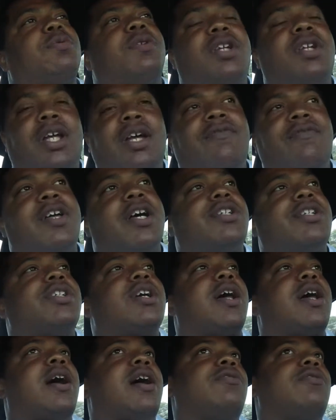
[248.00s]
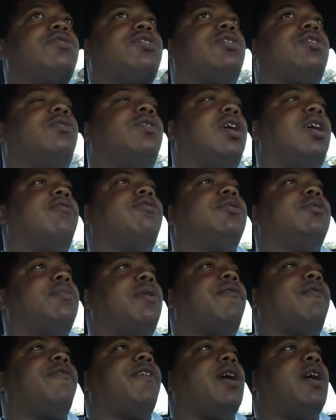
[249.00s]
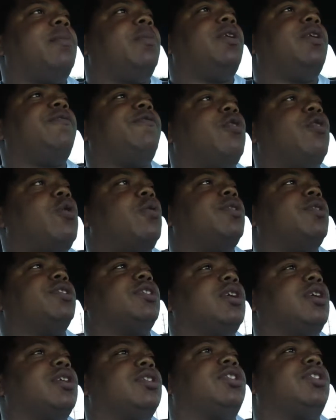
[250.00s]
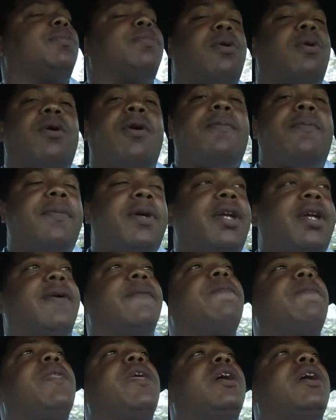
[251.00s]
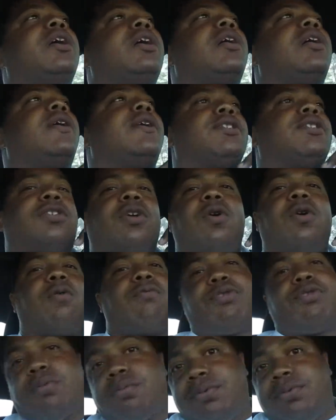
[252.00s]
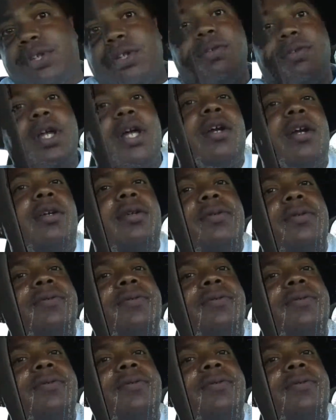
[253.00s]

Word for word: wanted to give that shout out and show love to my family for always uh, supporting me. So, see you later.